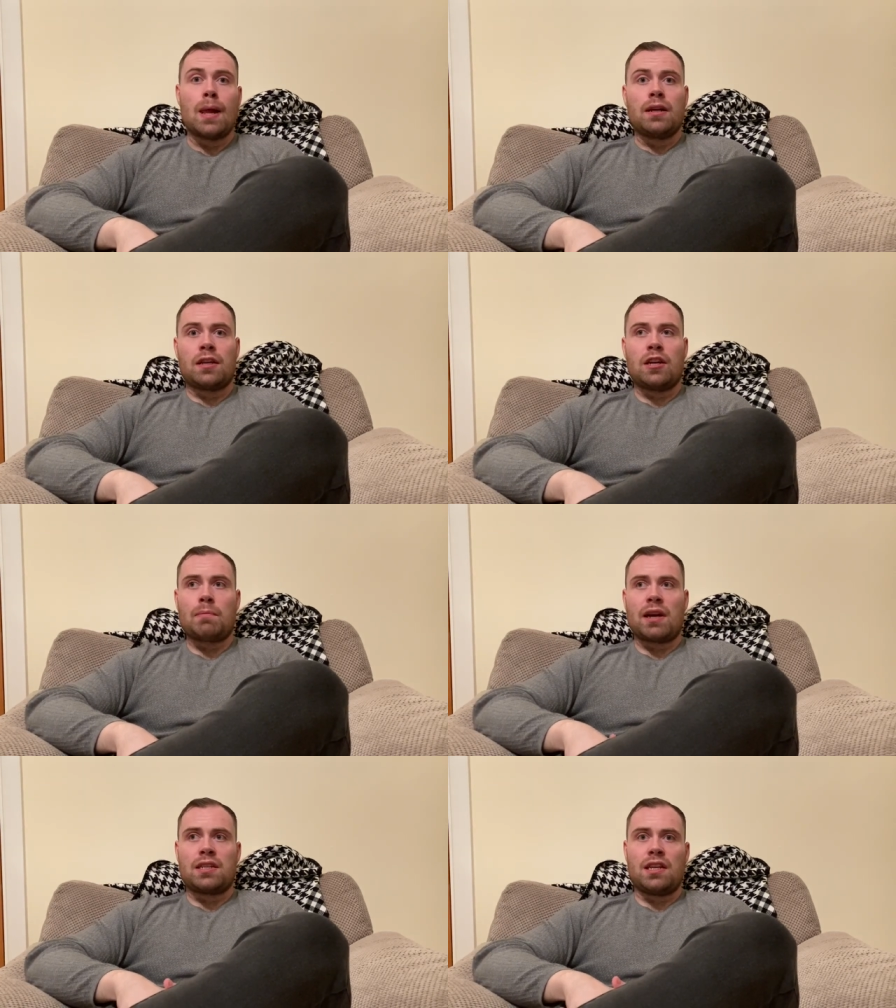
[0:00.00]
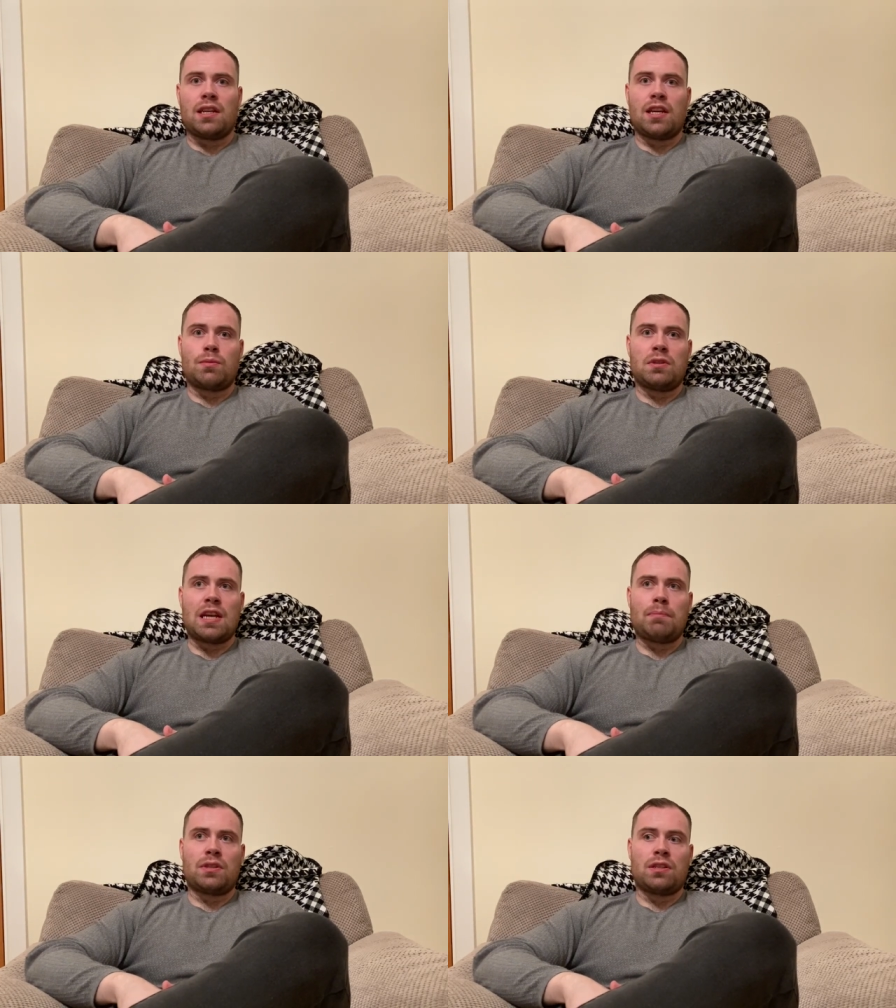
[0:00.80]
Kiko Martinez was
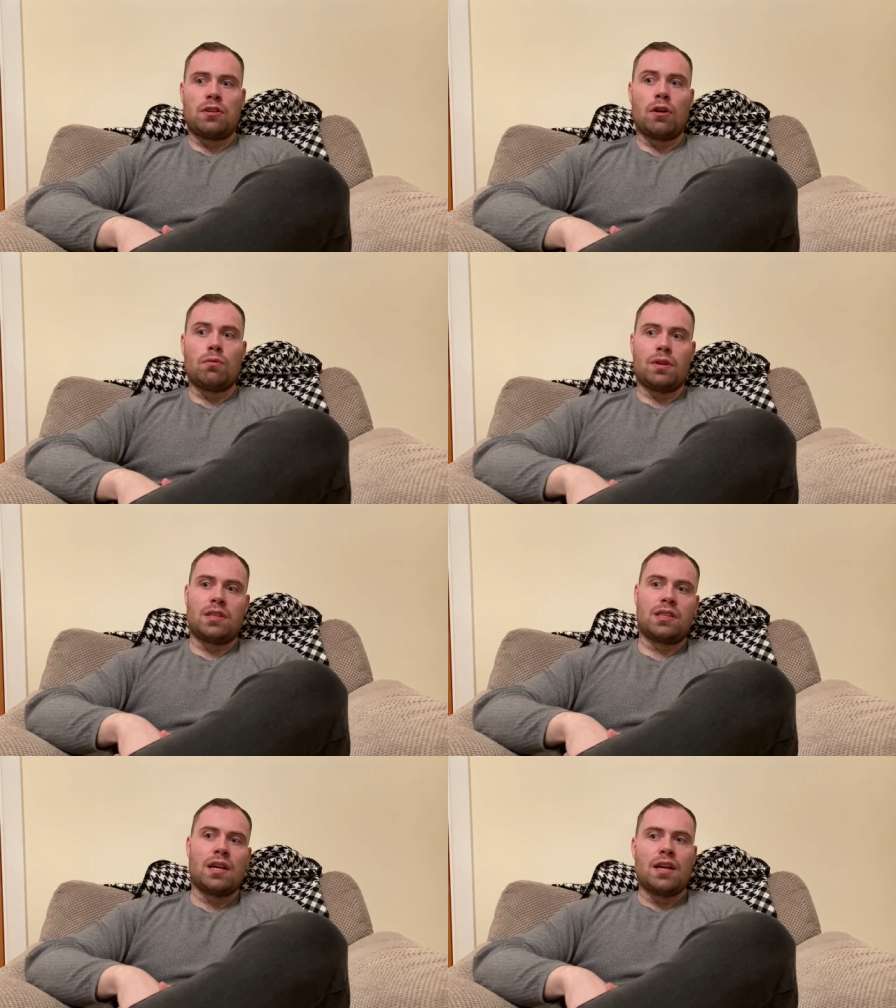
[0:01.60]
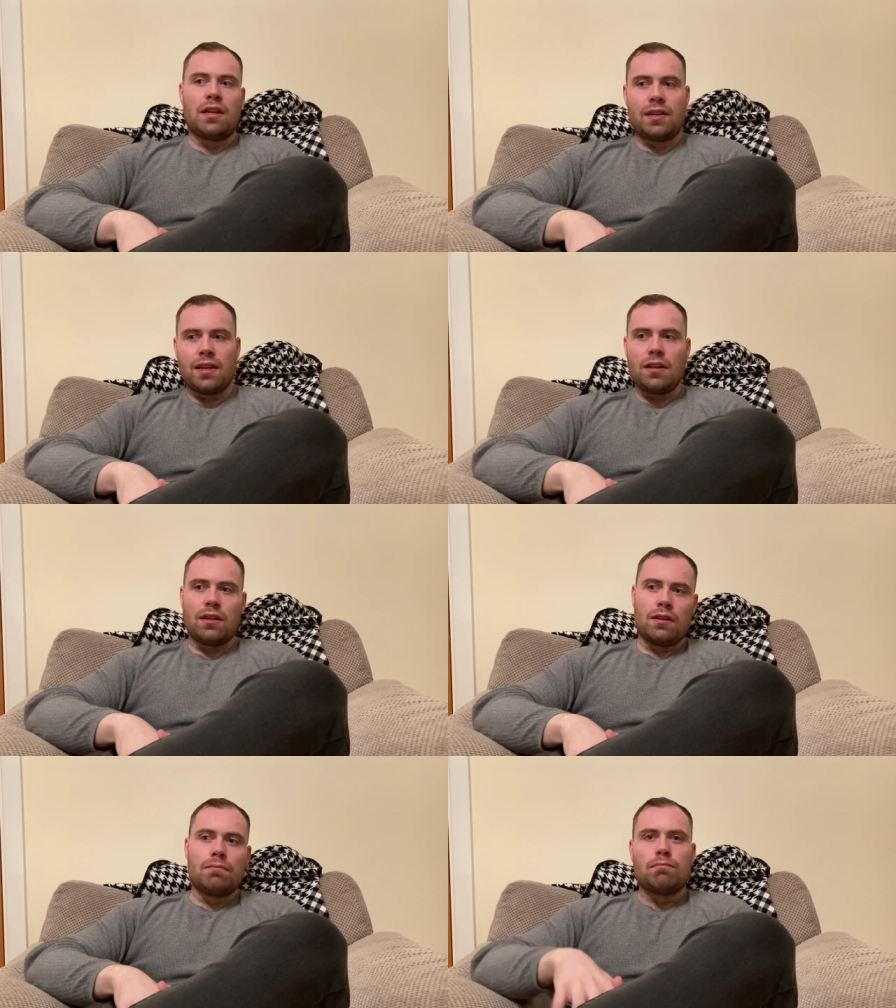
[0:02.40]
able to notice
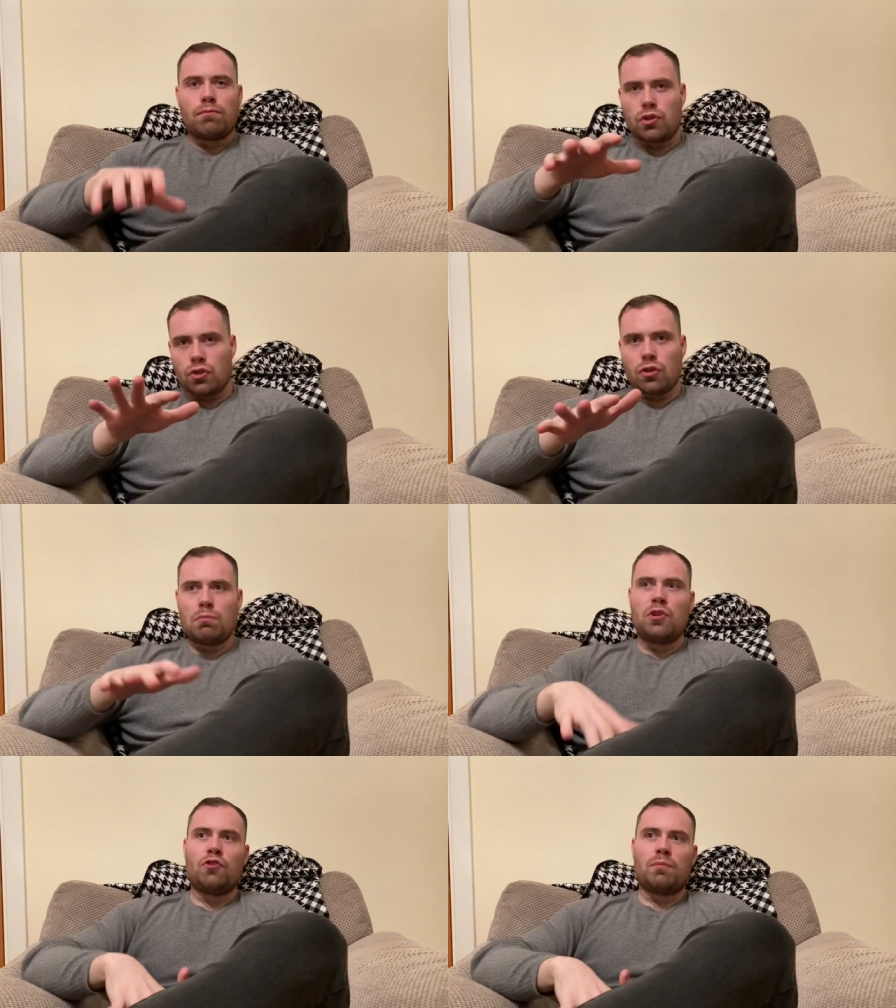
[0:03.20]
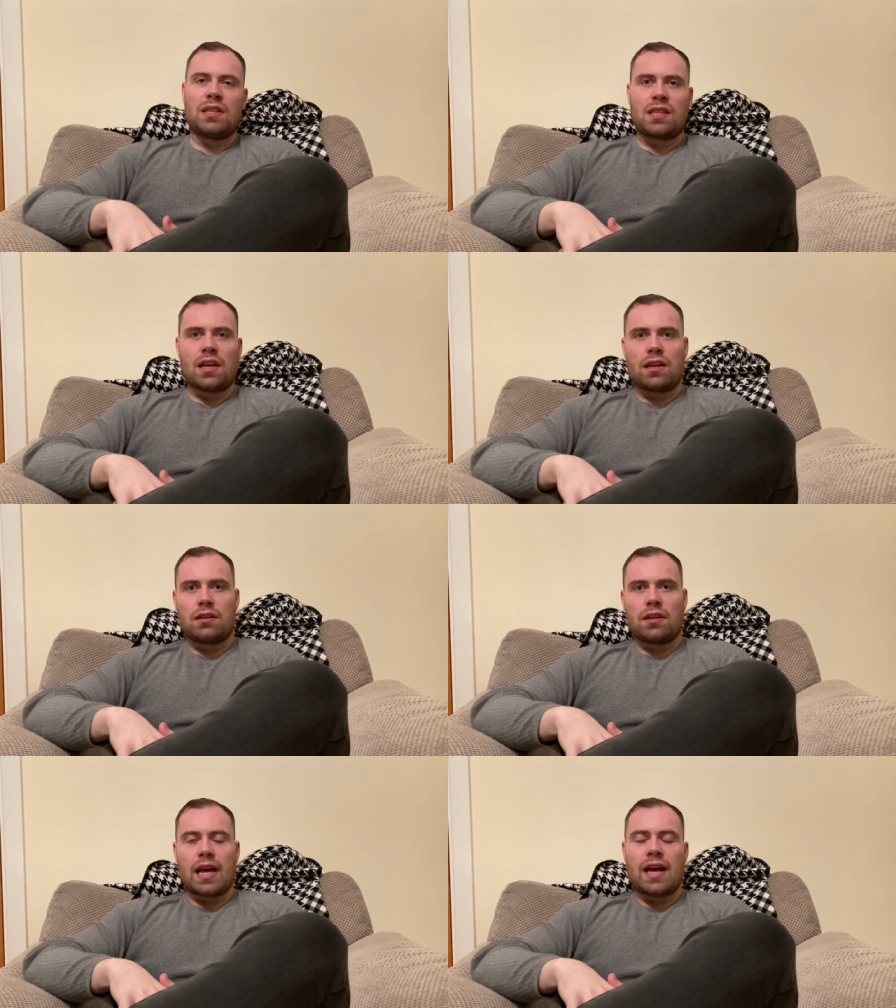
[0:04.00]
little sudden movements
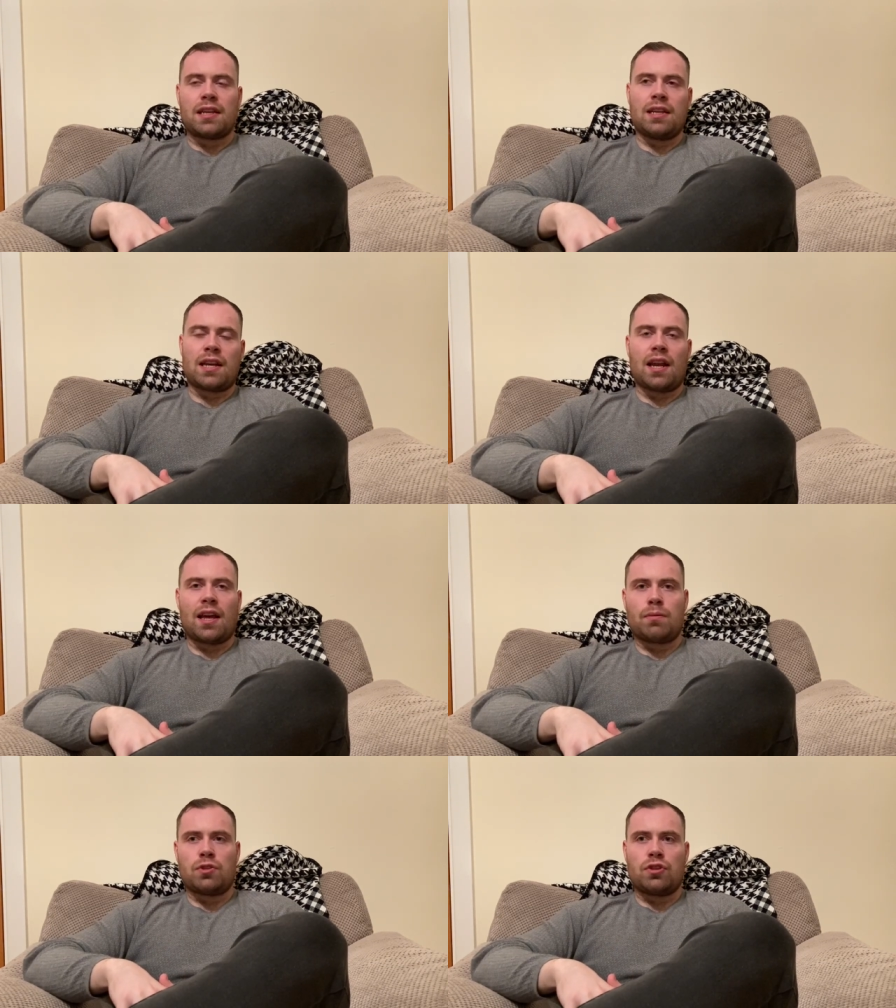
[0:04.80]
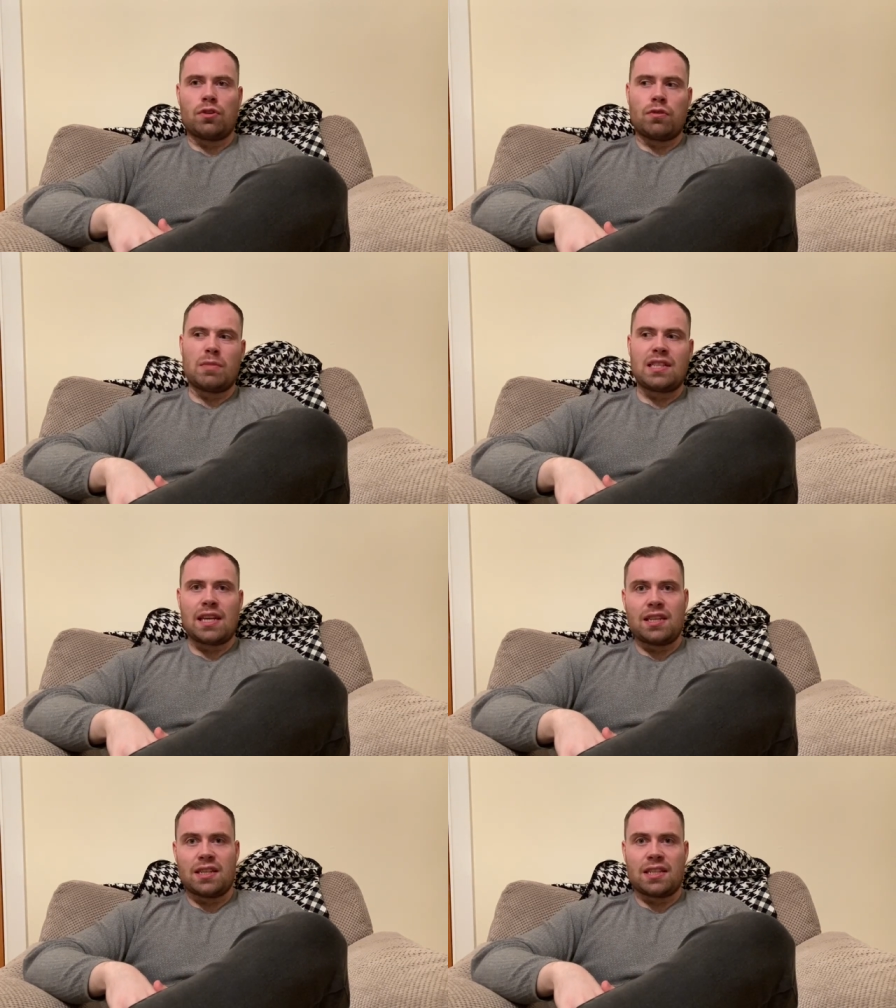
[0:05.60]
that Kid Galahad was doing,
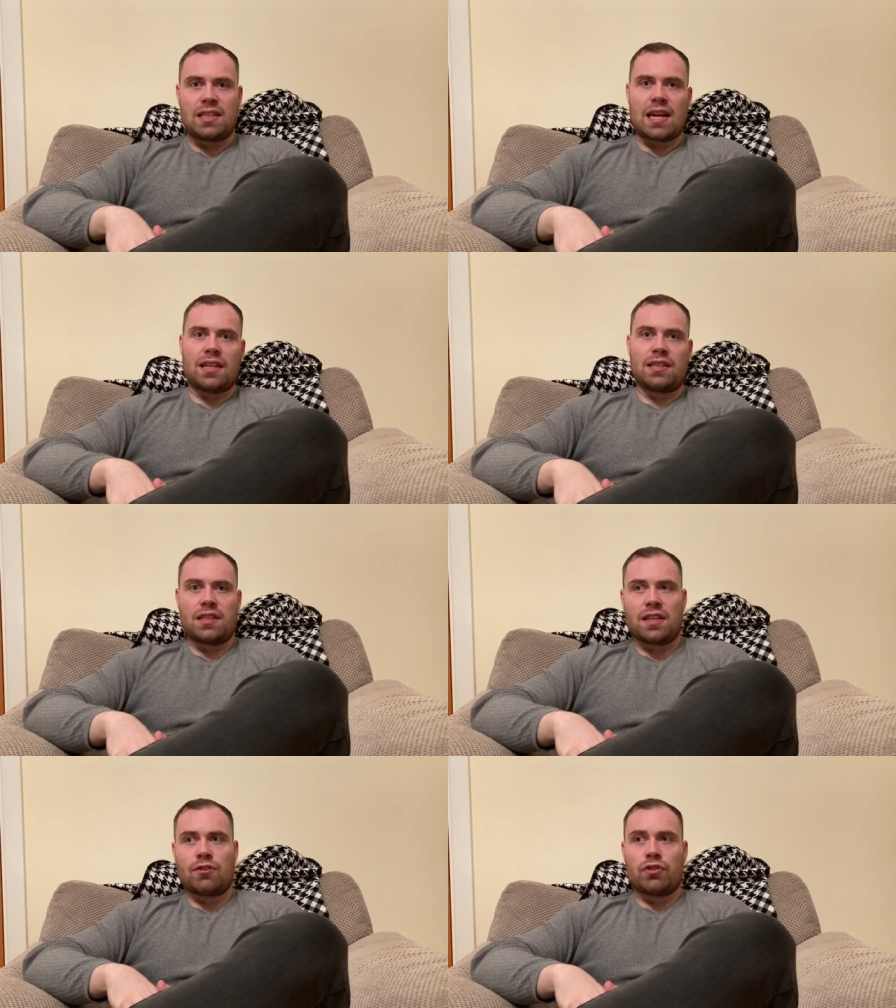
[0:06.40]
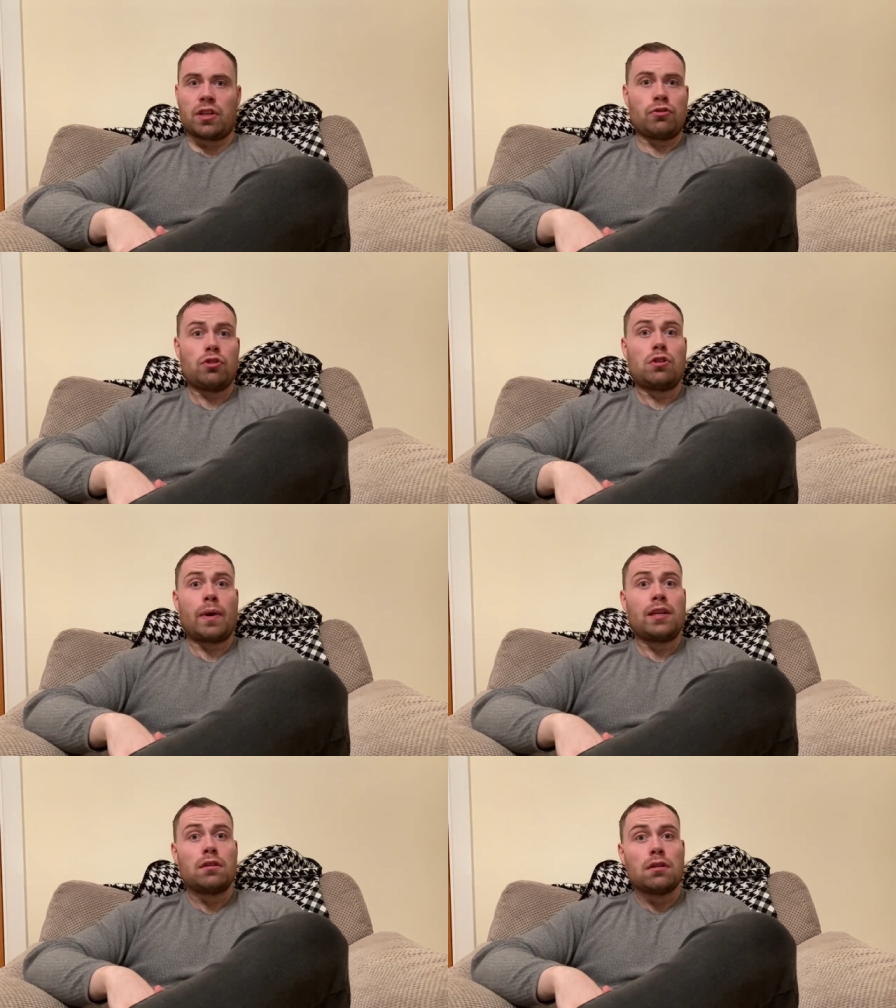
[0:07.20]
mistakes in his stance, etc. It's just the
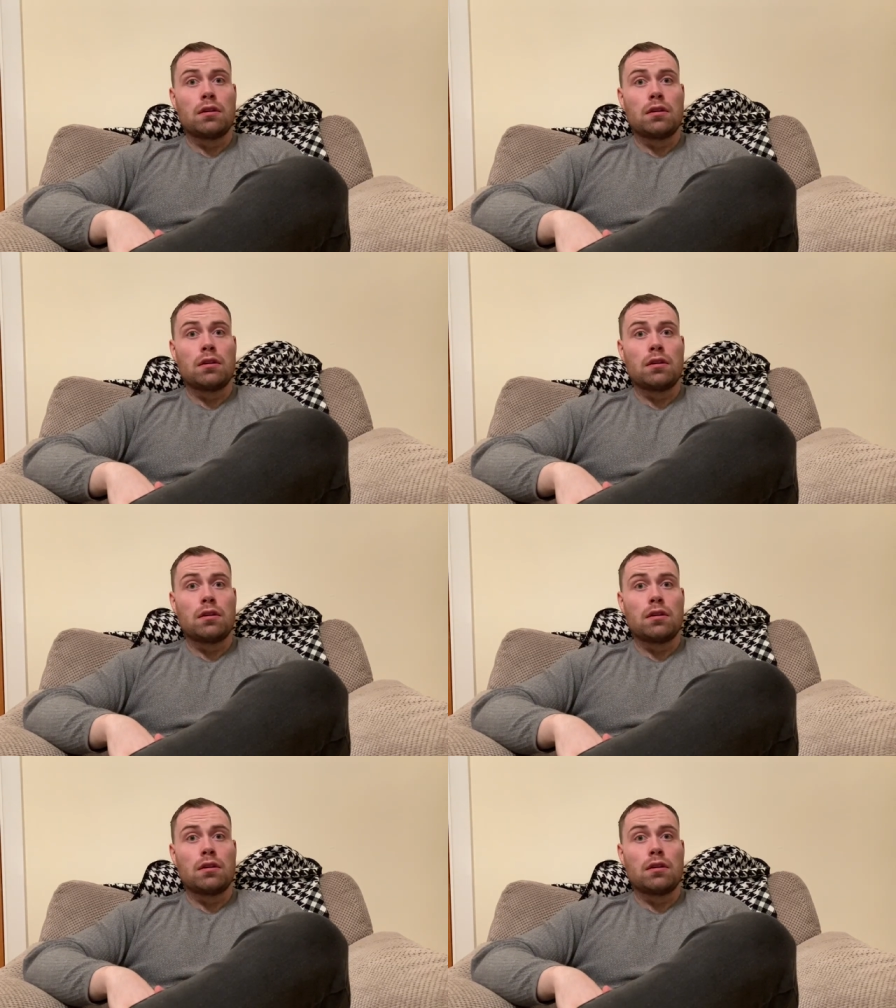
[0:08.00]
weight.